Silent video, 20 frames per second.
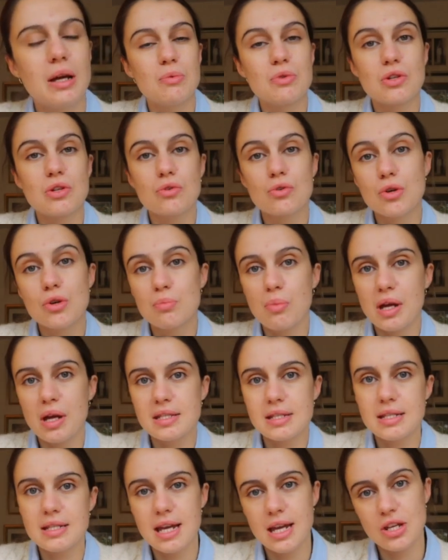was a group
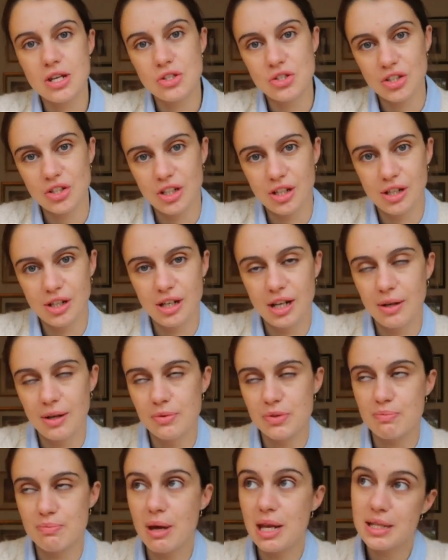presentation. It
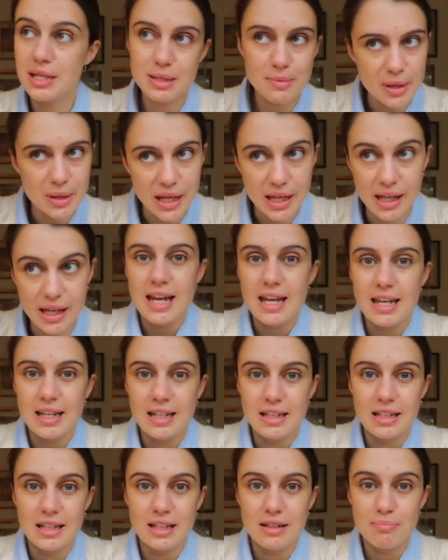was meant to be
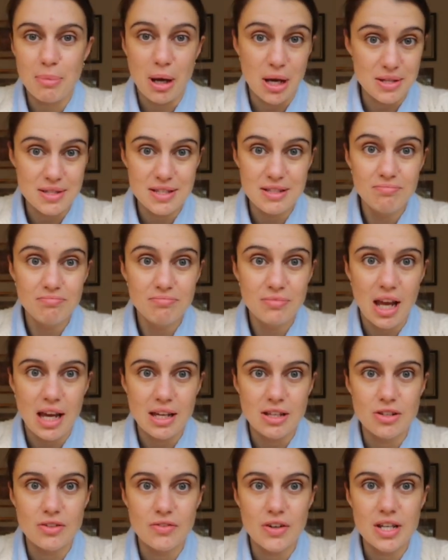in person at
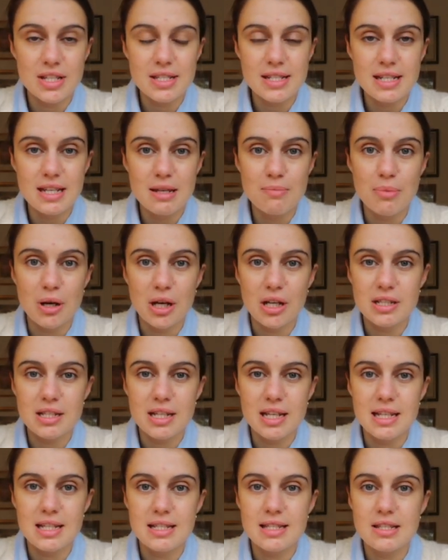university, but
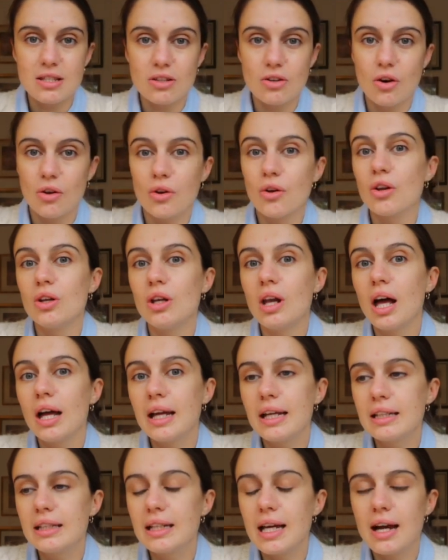it's gone
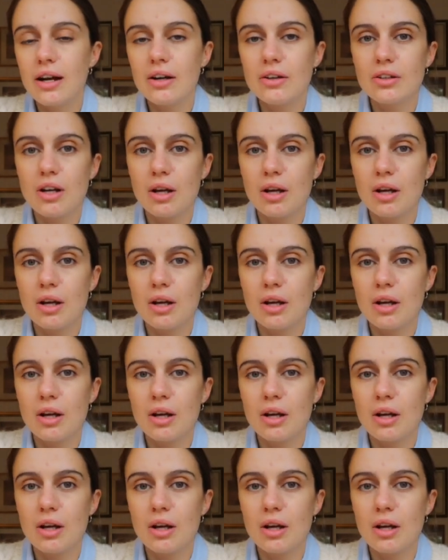online now.